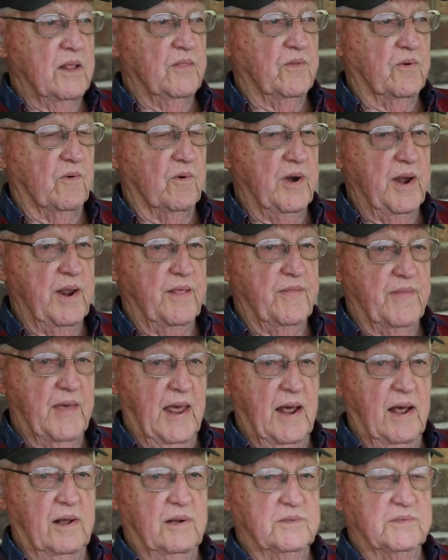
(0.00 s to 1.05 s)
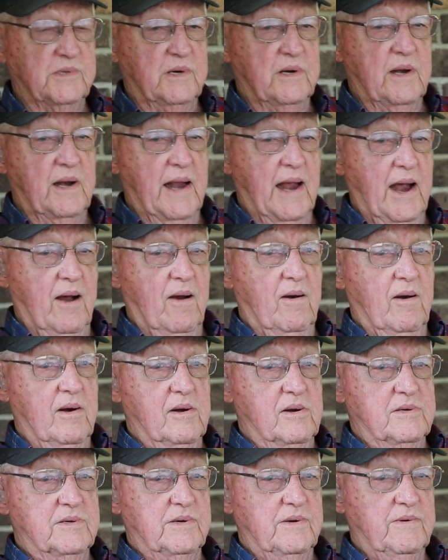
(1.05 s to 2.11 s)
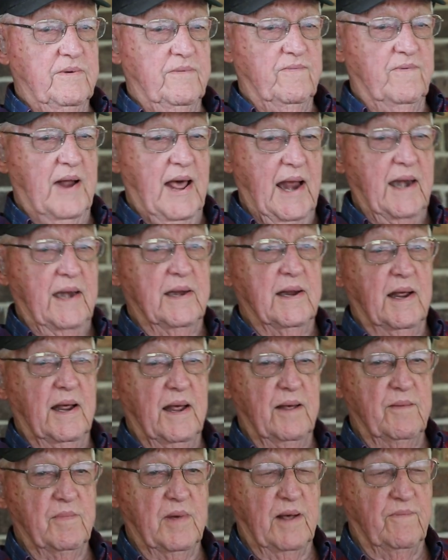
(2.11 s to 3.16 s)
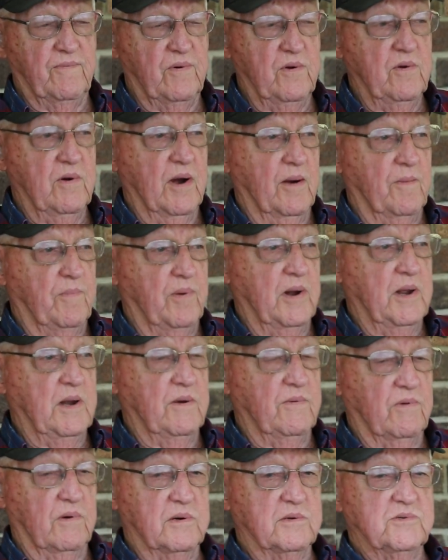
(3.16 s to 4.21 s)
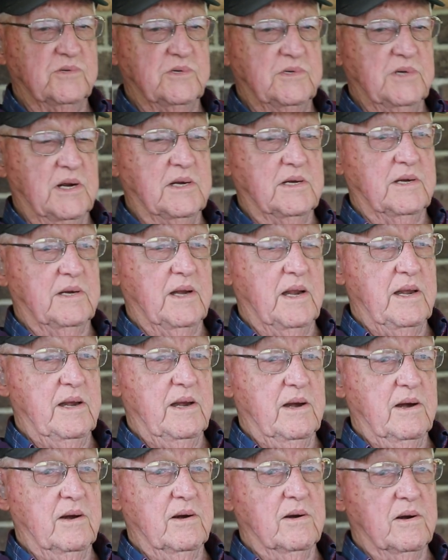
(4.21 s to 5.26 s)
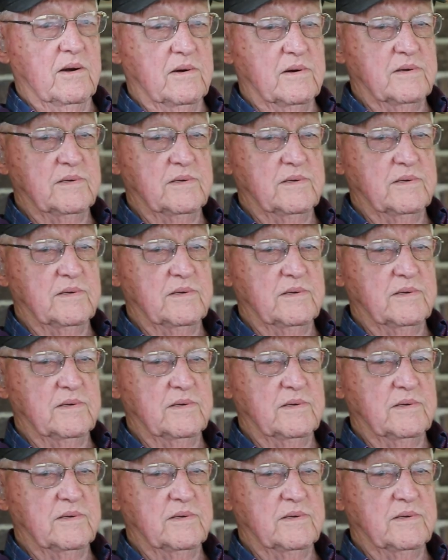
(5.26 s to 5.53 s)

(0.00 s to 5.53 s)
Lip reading: 3,000 hours flight time. I flew airplanes for 60 years.